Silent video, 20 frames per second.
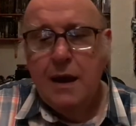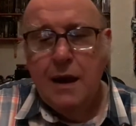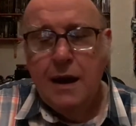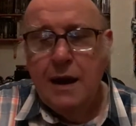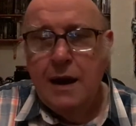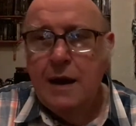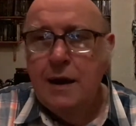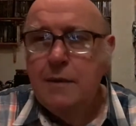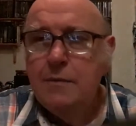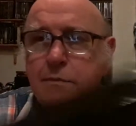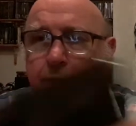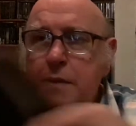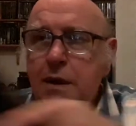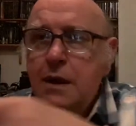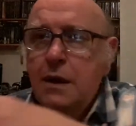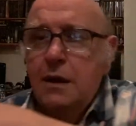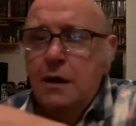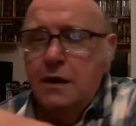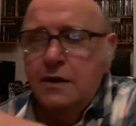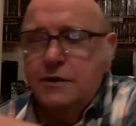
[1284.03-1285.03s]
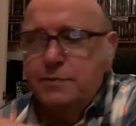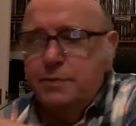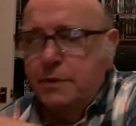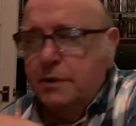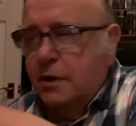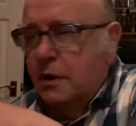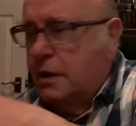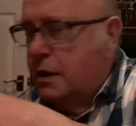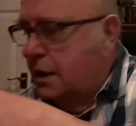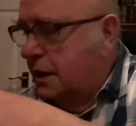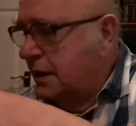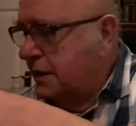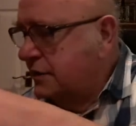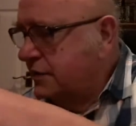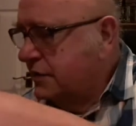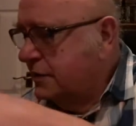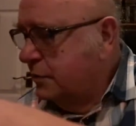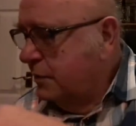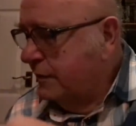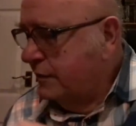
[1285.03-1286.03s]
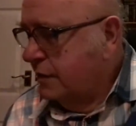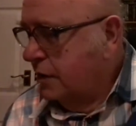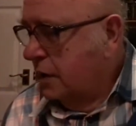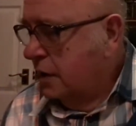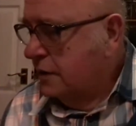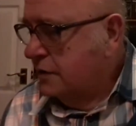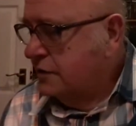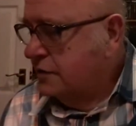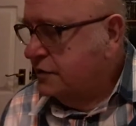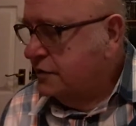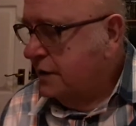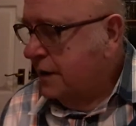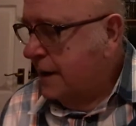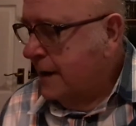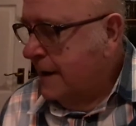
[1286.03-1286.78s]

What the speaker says: Now, last but not least, we've got